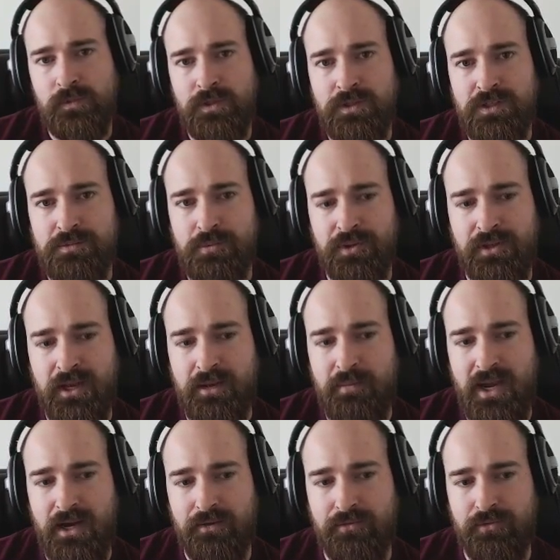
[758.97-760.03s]
Let's pull the guy
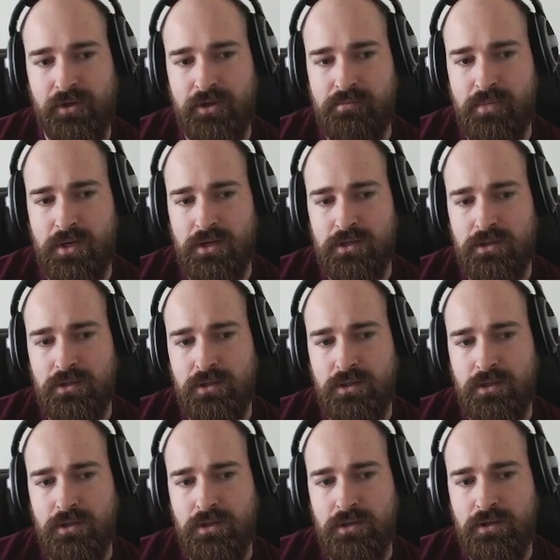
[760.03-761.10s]
back from,
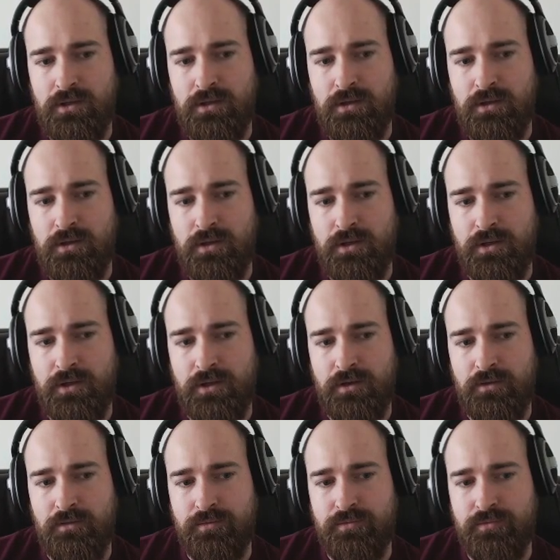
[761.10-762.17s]

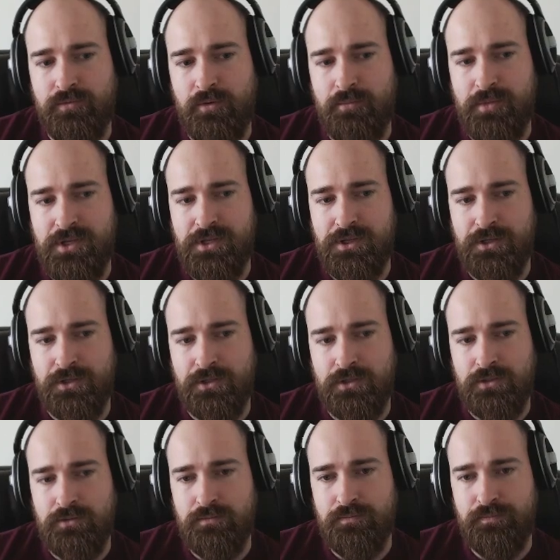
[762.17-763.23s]
uh, from here.